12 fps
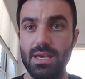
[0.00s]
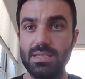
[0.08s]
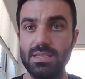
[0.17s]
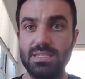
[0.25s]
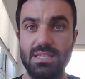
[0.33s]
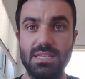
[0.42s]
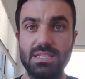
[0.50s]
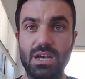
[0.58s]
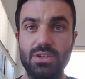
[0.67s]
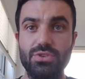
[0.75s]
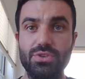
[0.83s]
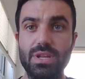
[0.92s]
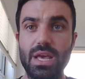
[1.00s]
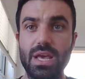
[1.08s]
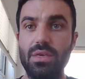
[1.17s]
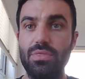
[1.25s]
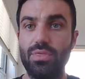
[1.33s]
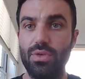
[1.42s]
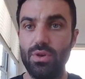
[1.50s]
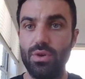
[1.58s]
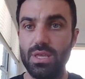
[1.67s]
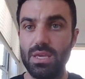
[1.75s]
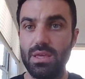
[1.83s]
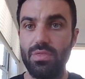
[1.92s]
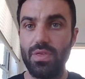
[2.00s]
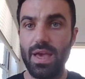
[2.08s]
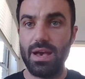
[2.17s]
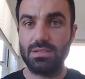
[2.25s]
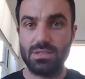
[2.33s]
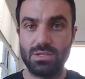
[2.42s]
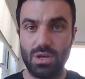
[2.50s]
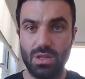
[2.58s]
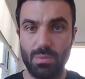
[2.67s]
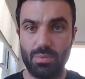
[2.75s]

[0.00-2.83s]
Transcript: $630,000